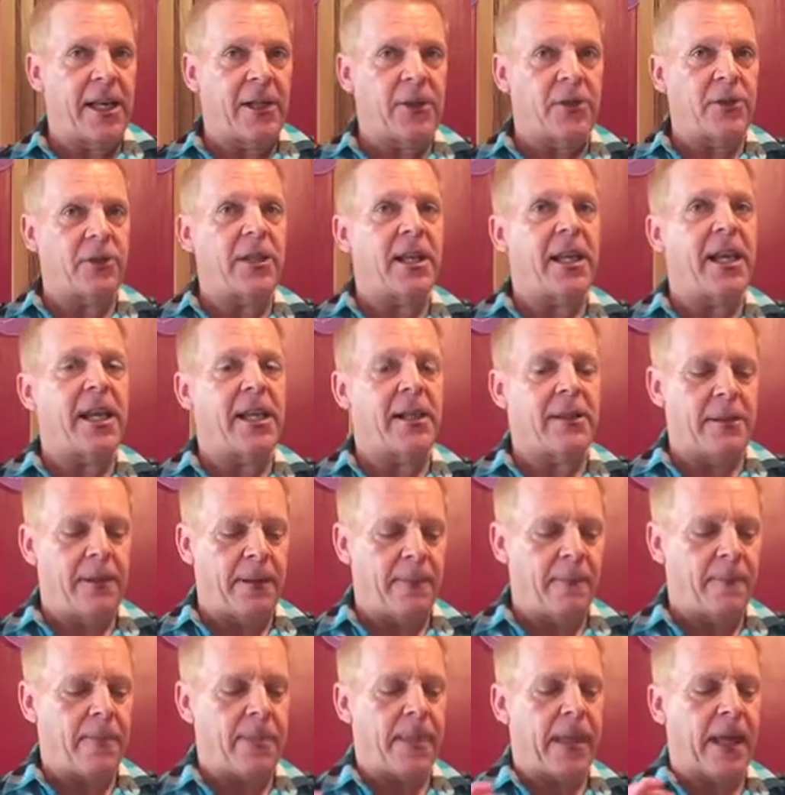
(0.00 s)
entertained
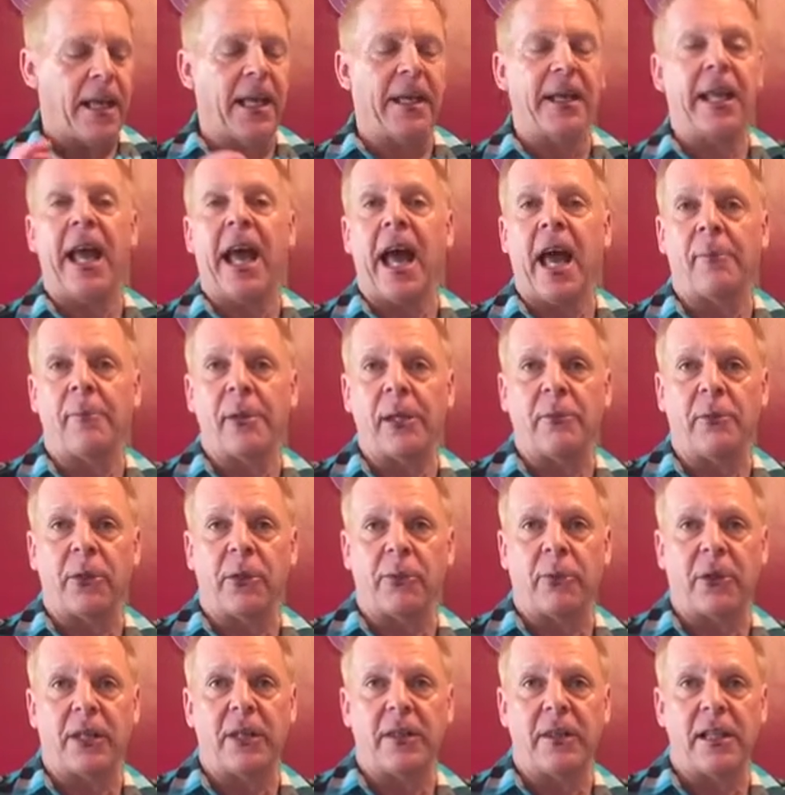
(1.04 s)
and happy with
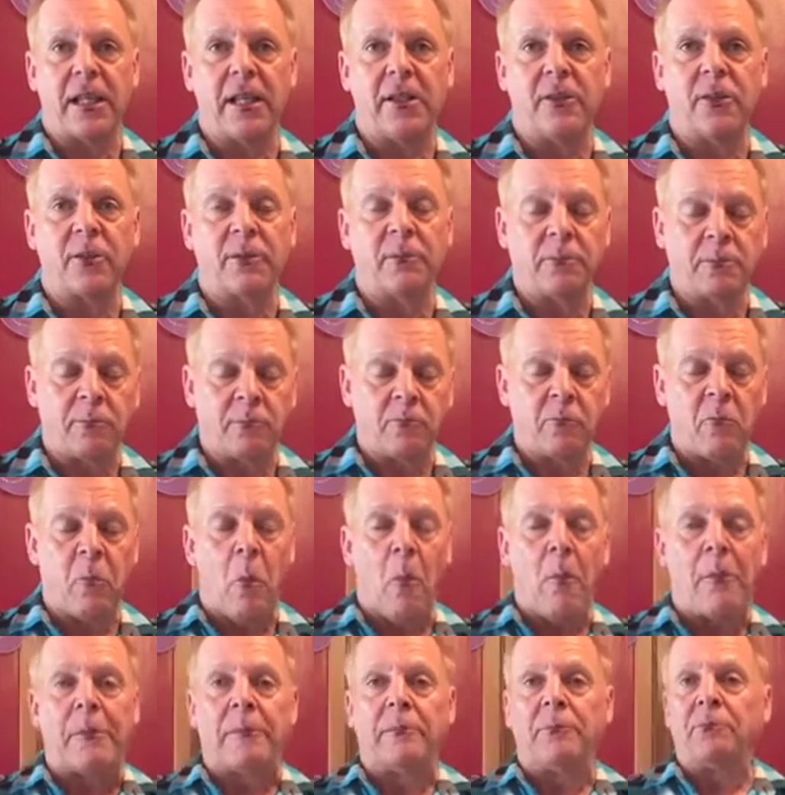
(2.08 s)
one of these.
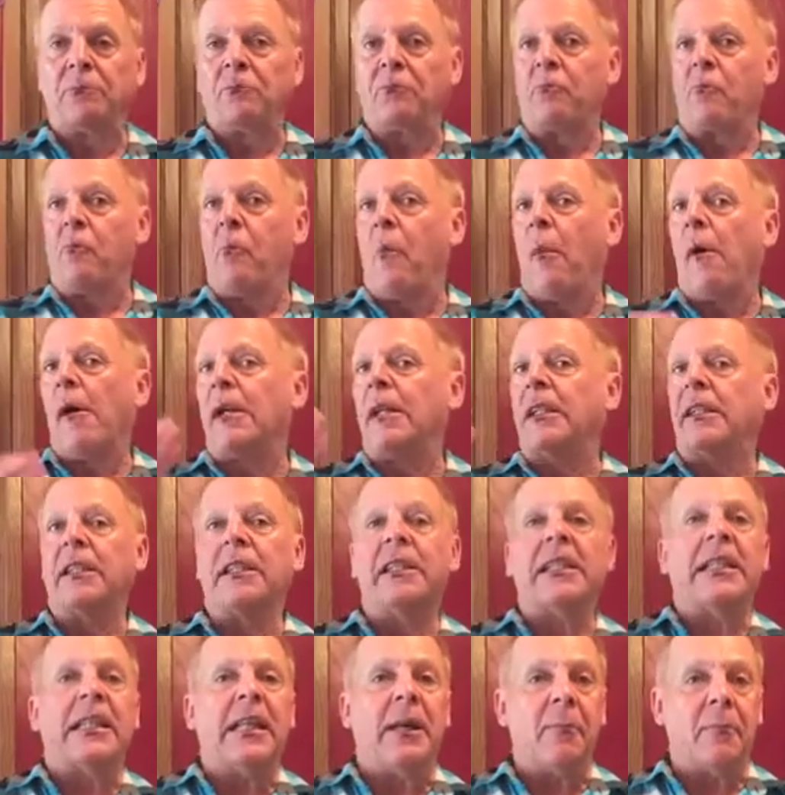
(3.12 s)
And
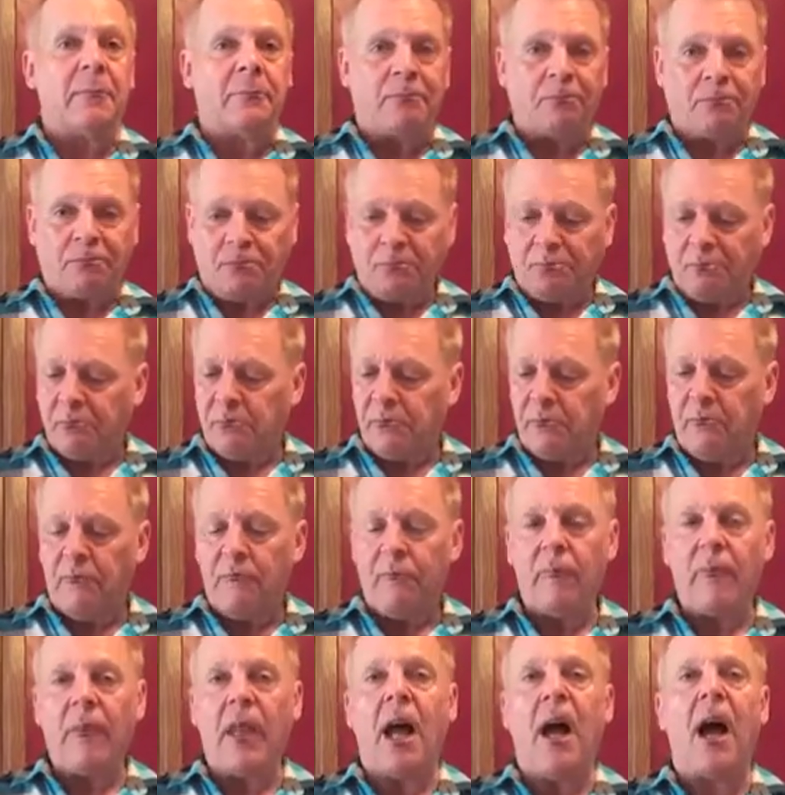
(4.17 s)
again,
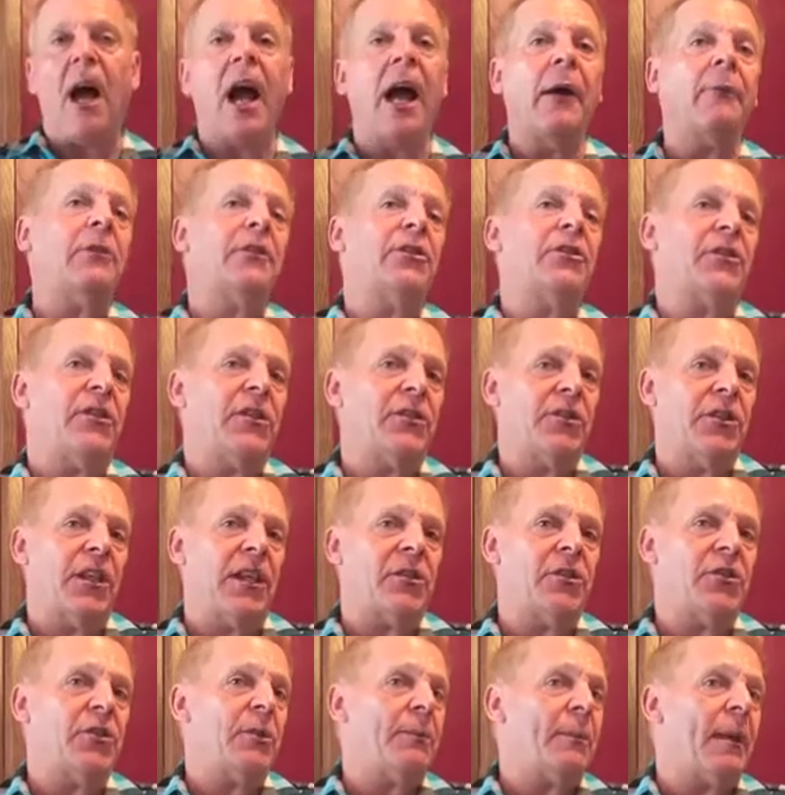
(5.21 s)
I would
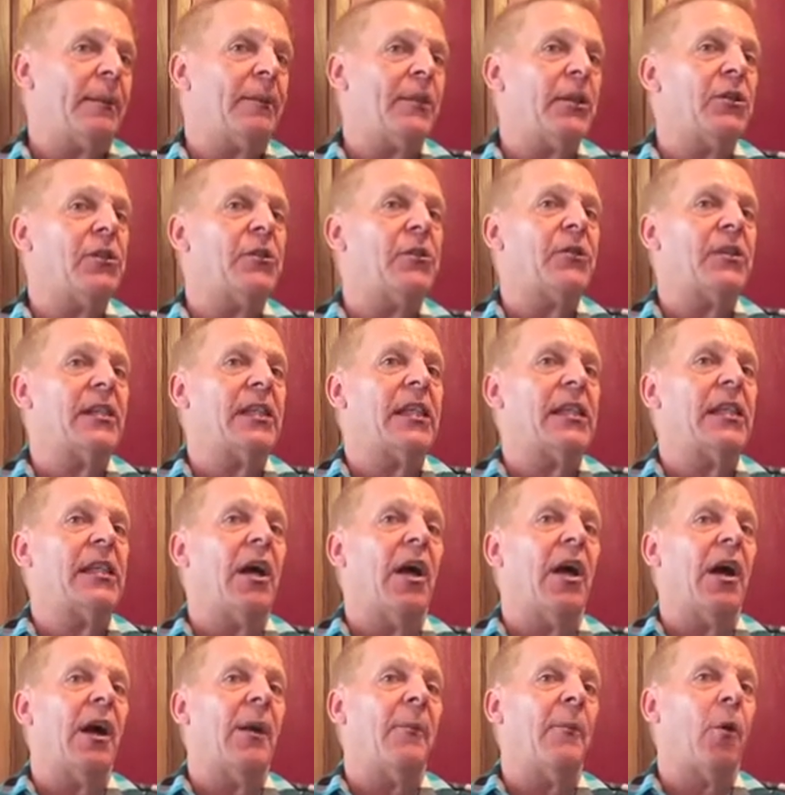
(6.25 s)
suggest you maybe using
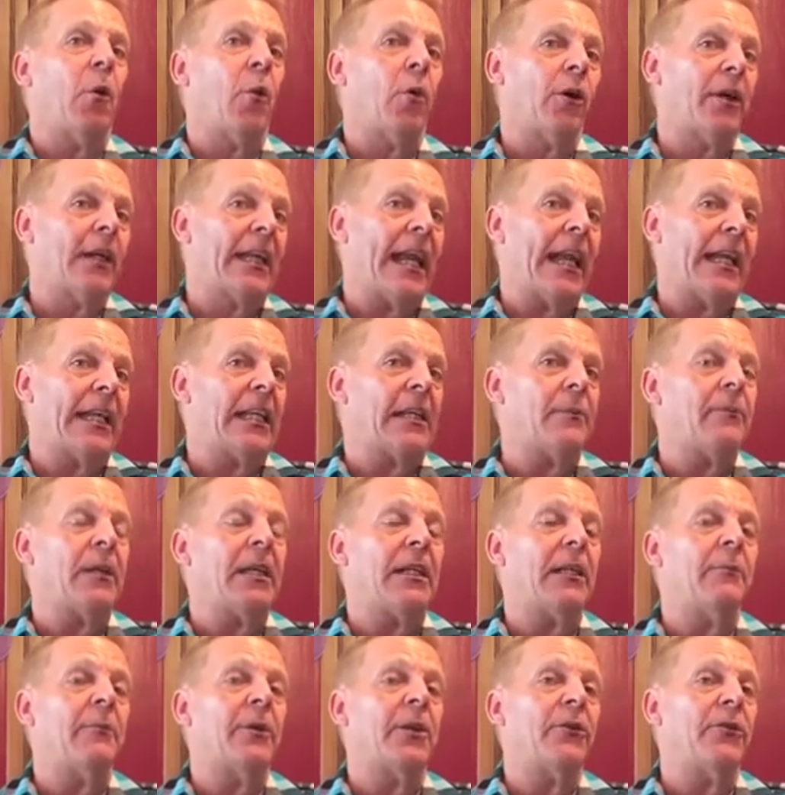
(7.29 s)
organic
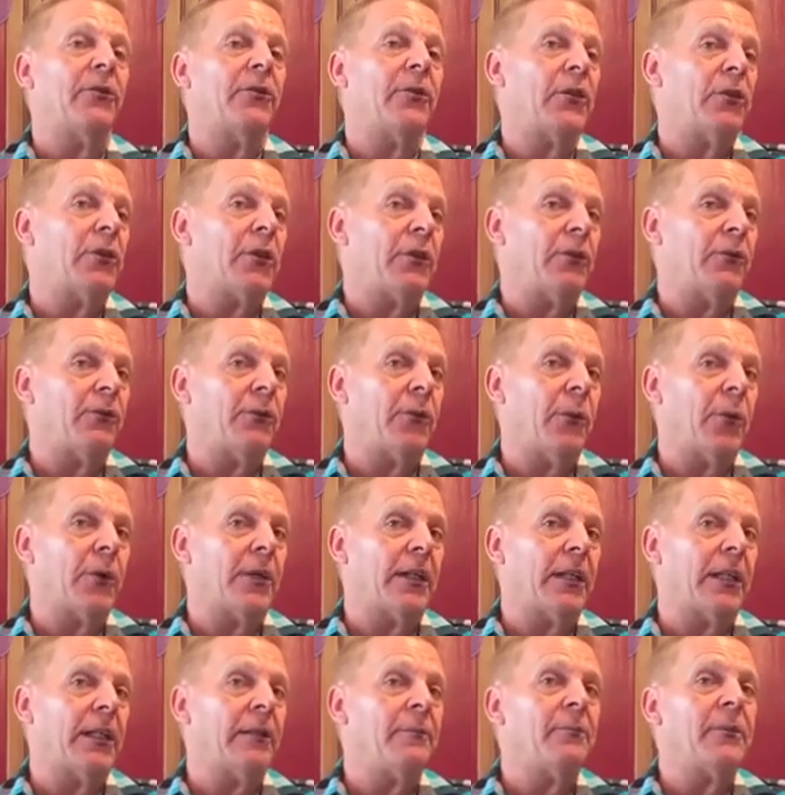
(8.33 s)
peanut butter if you can afford
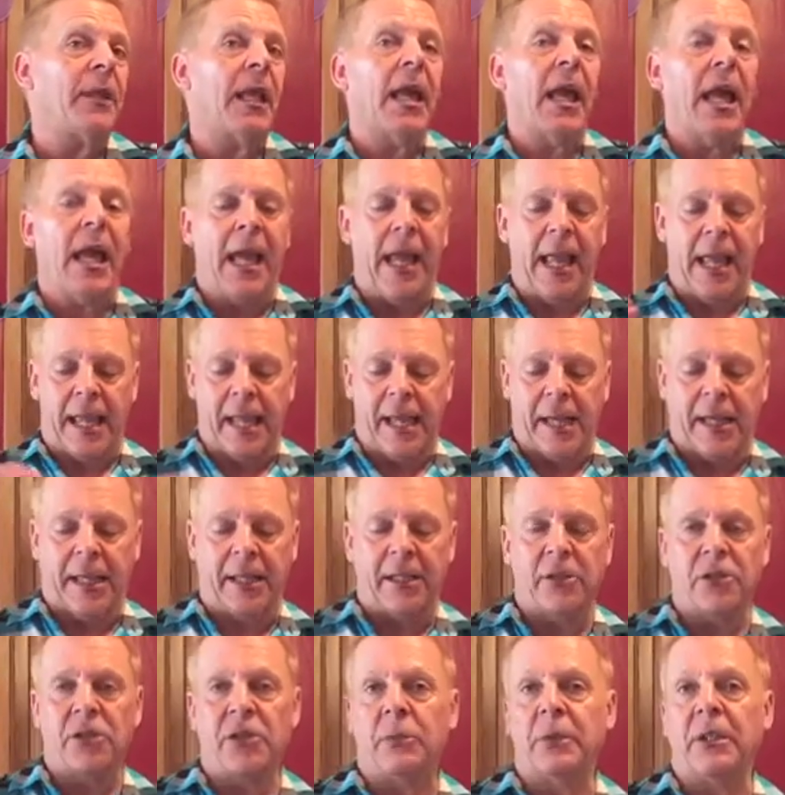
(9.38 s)
it,
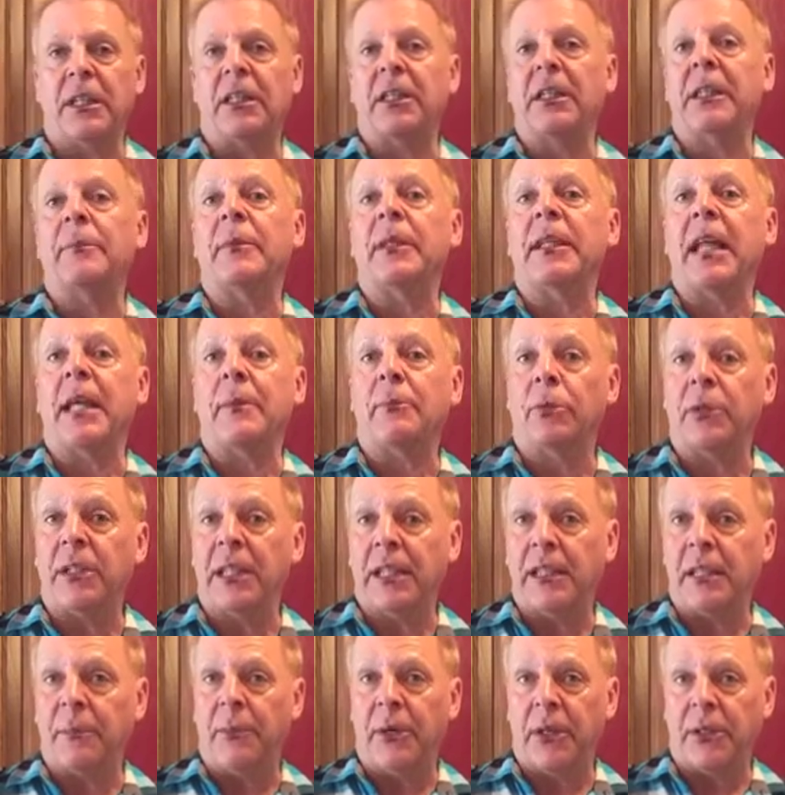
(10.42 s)
and you would eliminate
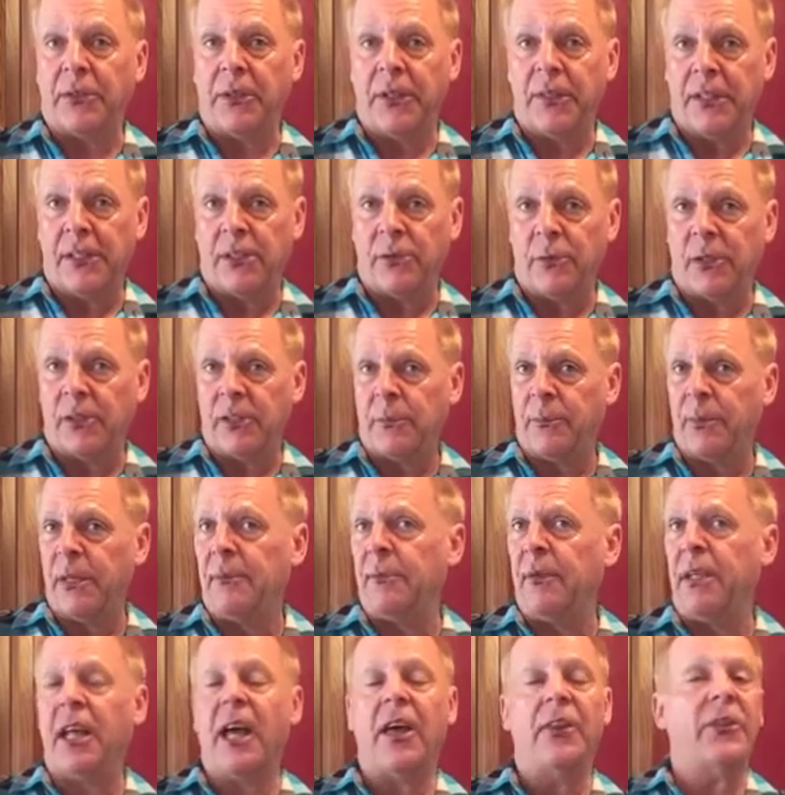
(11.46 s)
putting the butter in this recipe.
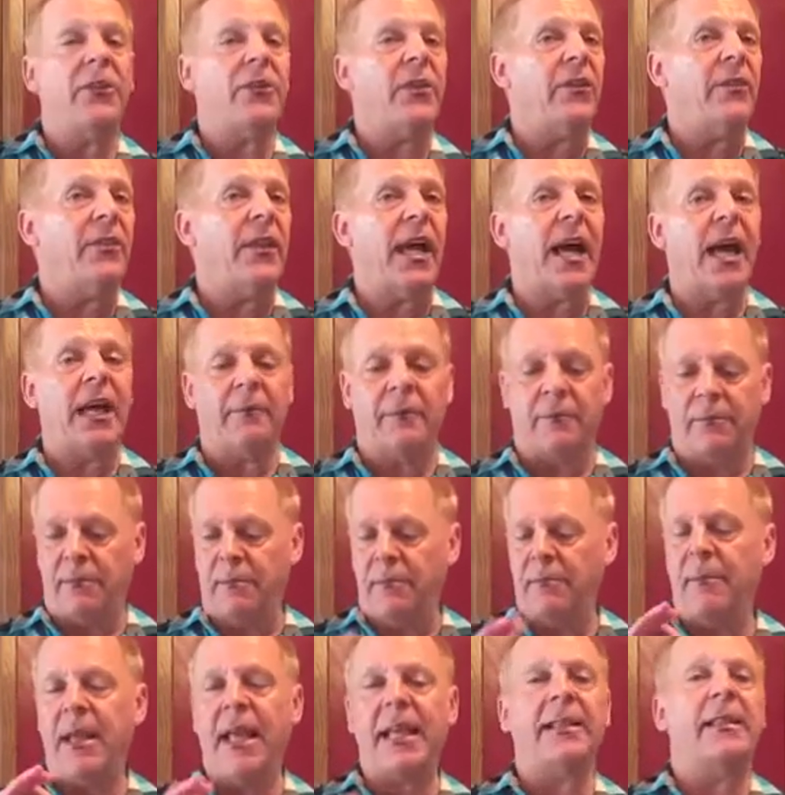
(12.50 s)
But other than that,
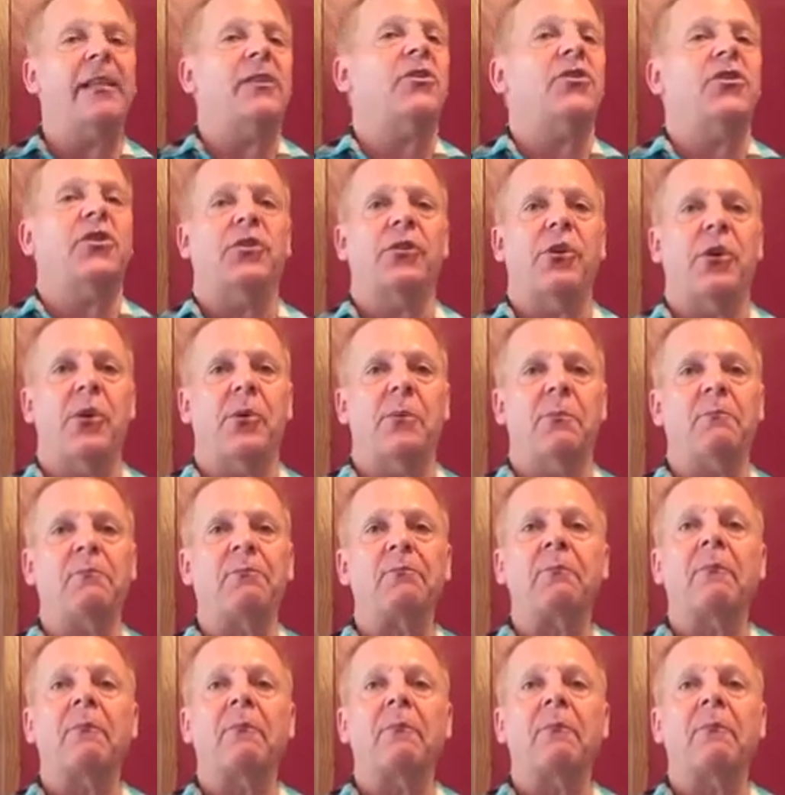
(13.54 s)
make this your own.